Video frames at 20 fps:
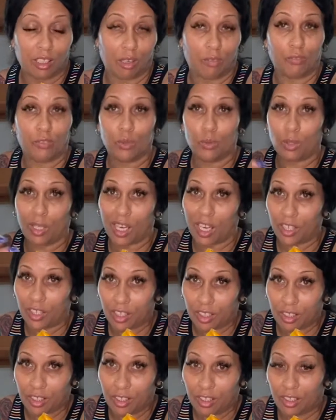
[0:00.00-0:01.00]
If you like the
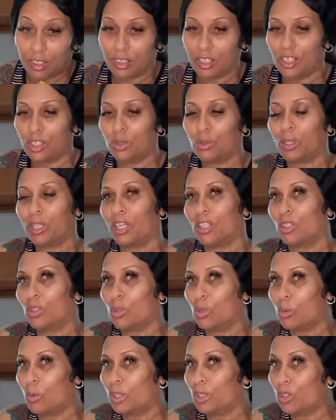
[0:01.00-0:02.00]
heat, then you can
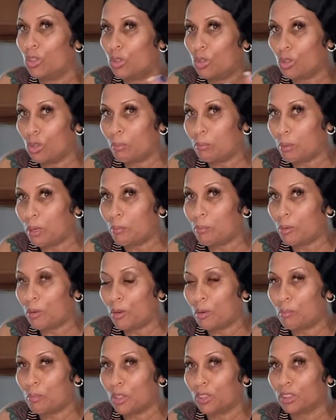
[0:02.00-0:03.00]
go with the whole
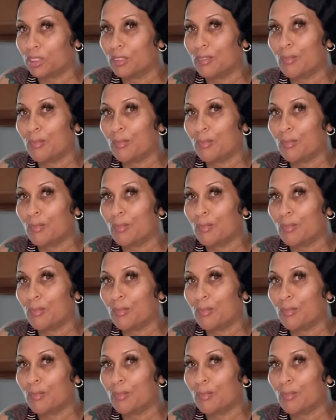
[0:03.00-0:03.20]
pepper, but